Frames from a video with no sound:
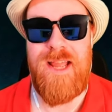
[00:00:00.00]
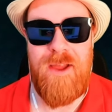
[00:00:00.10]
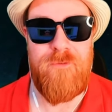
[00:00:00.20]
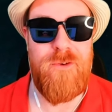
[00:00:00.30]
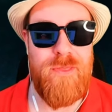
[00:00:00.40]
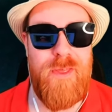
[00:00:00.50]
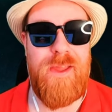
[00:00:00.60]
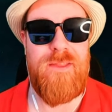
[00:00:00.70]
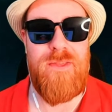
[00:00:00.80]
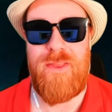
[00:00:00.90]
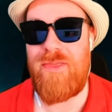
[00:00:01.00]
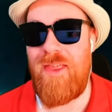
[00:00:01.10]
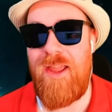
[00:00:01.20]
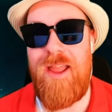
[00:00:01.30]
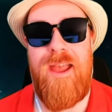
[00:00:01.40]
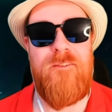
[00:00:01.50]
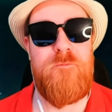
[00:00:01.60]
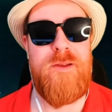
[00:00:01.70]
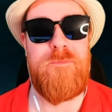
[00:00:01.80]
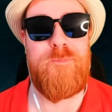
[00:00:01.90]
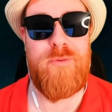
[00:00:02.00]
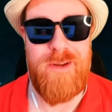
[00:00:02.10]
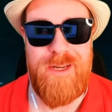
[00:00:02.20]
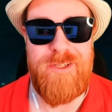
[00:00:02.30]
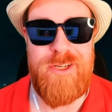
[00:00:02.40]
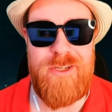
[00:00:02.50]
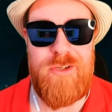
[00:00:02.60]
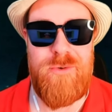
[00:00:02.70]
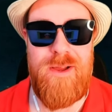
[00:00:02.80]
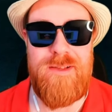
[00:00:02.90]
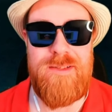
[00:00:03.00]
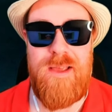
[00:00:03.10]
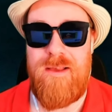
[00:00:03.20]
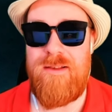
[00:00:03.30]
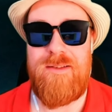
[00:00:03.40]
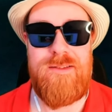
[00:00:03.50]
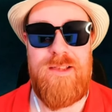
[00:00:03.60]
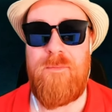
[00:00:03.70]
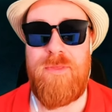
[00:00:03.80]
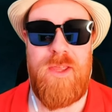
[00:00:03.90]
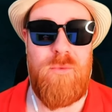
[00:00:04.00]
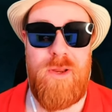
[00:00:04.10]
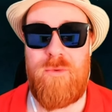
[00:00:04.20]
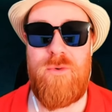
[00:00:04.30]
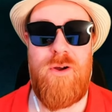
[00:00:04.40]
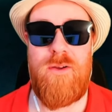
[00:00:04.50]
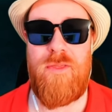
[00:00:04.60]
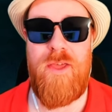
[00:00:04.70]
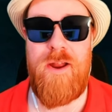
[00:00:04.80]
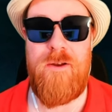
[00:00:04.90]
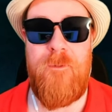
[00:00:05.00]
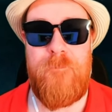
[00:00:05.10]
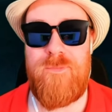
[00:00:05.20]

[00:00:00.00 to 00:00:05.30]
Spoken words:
everything that they have been preaching to us. Something went wrong there.